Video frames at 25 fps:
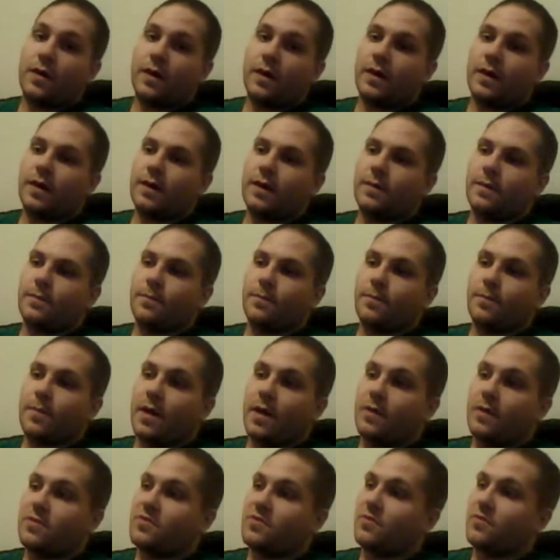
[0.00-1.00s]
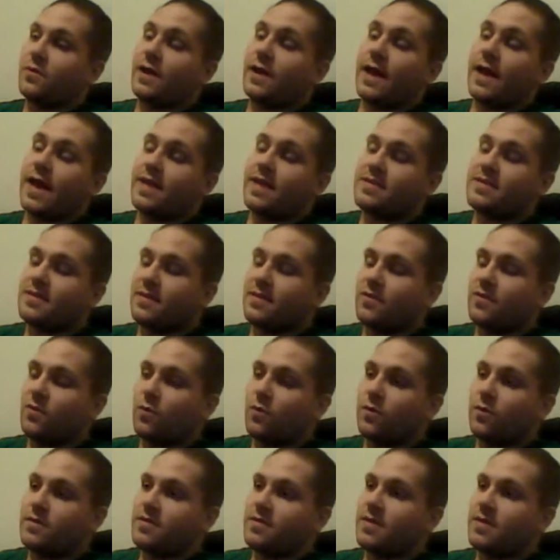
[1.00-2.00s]
I was really hesitant
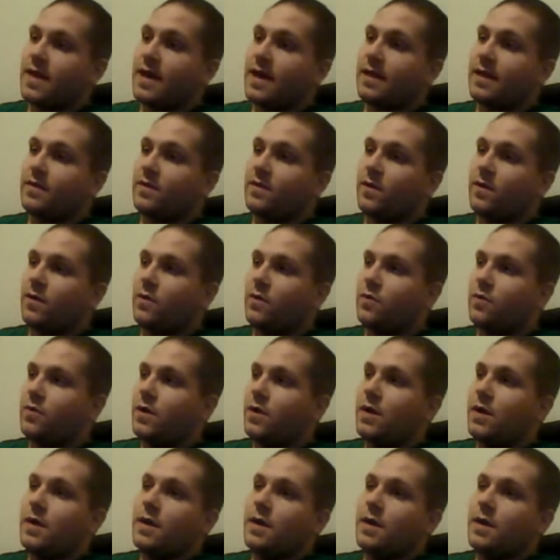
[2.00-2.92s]
towards that too,